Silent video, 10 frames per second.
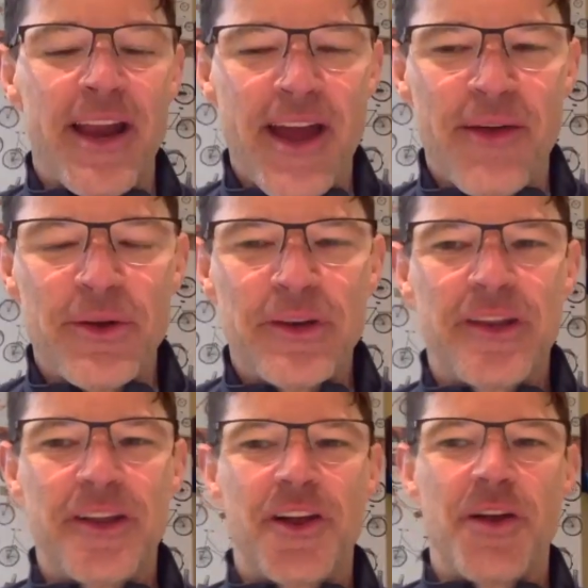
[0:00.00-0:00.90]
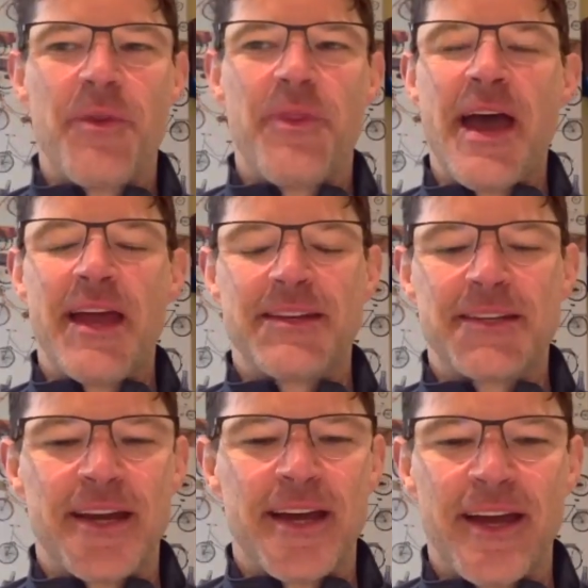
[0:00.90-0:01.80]
I would concur with that
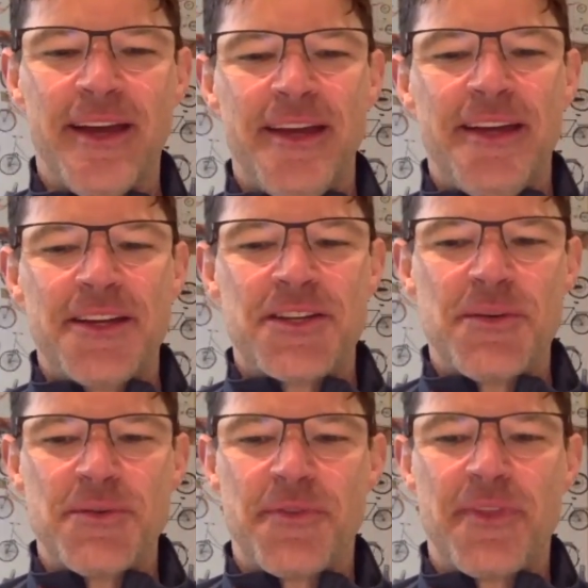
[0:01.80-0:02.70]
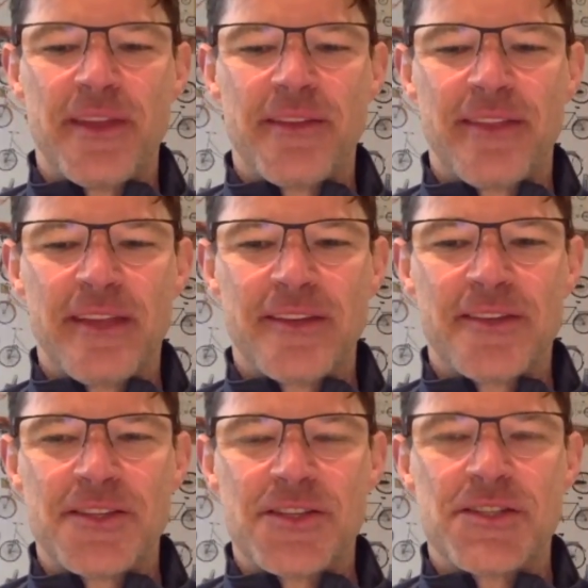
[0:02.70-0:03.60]
in terms of
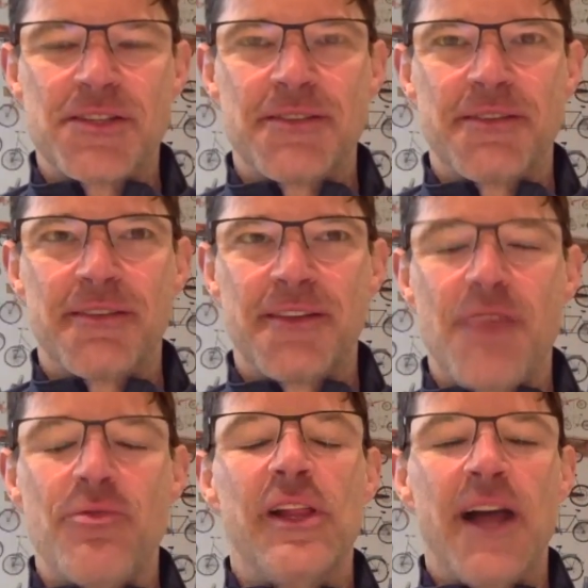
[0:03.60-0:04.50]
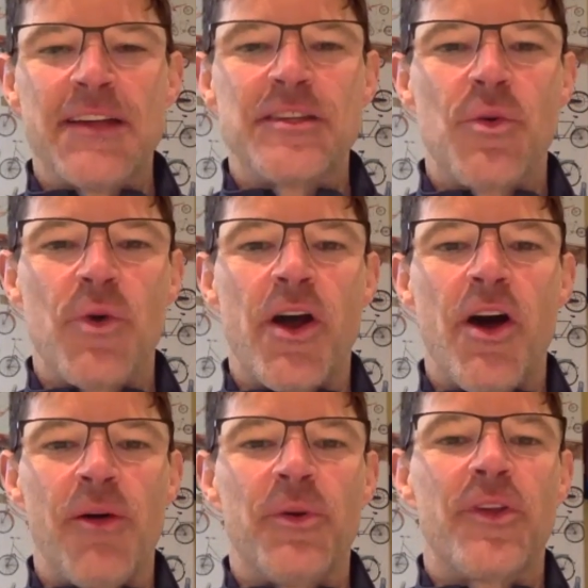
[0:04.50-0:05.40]
things just not realizing what
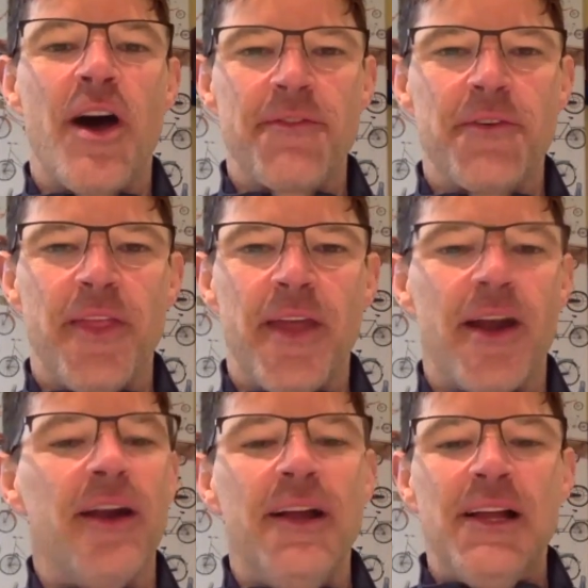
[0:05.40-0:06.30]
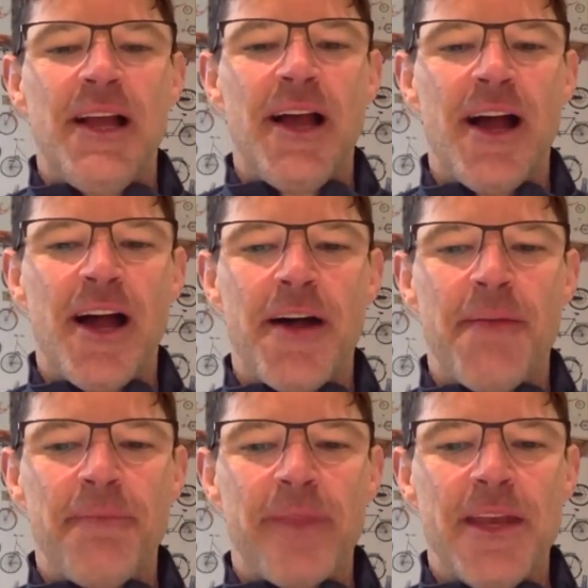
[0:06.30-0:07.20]
all was offered there.
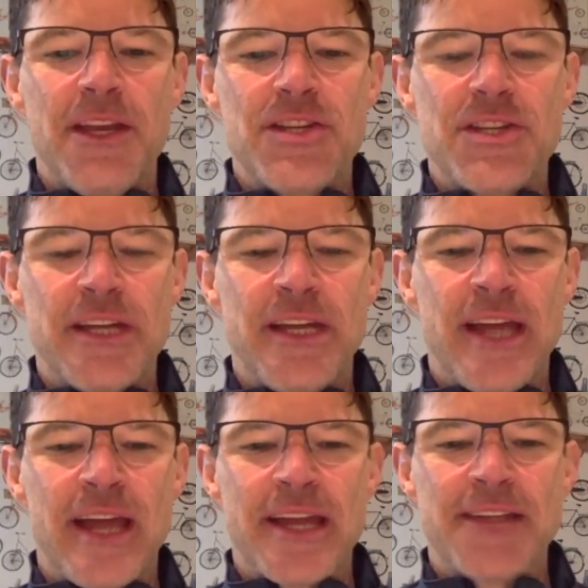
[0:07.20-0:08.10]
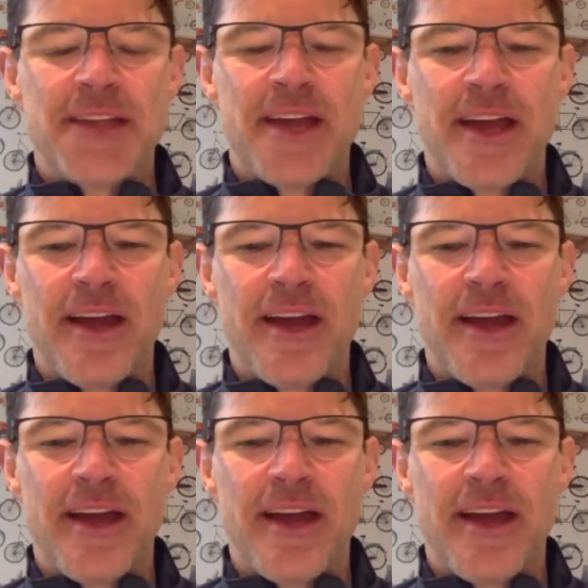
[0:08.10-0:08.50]
Initially, I guess I